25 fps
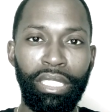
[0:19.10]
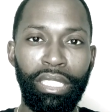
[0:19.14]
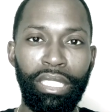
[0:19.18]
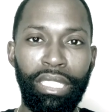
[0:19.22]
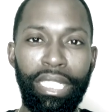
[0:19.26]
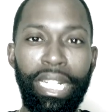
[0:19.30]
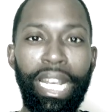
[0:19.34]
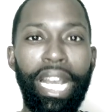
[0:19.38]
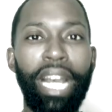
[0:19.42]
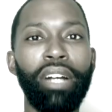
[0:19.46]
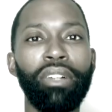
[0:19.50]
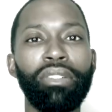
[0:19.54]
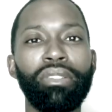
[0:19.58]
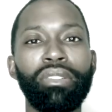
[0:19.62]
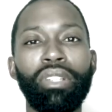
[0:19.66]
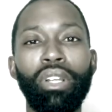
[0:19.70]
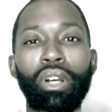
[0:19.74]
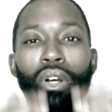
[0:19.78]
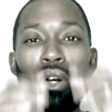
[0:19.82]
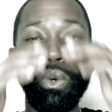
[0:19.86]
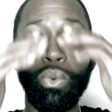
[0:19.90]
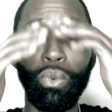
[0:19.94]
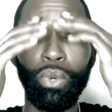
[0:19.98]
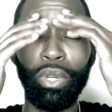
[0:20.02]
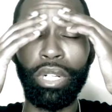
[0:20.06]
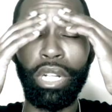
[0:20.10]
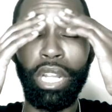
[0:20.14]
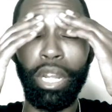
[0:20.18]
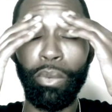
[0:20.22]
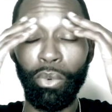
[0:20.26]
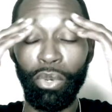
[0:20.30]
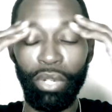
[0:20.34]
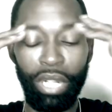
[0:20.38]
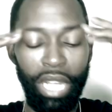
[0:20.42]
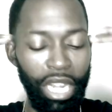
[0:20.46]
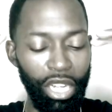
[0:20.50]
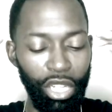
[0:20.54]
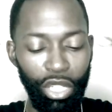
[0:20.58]
Now, so we're not
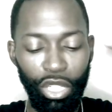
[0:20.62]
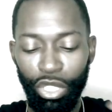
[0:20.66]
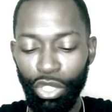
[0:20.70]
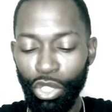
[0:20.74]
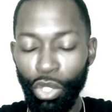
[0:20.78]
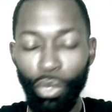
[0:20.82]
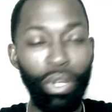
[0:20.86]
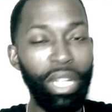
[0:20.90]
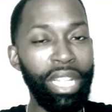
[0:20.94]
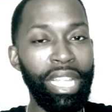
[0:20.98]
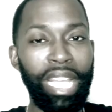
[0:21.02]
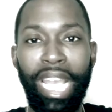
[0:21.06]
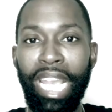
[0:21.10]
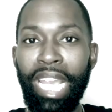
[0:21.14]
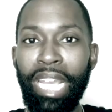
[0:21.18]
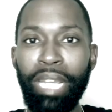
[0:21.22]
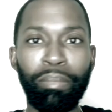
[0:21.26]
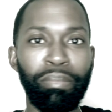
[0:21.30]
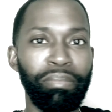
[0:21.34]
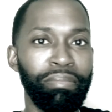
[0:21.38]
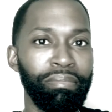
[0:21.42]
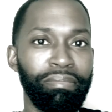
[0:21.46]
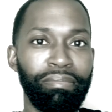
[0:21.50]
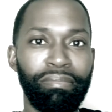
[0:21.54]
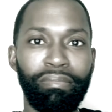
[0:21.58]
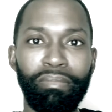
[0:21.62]
going to do a game.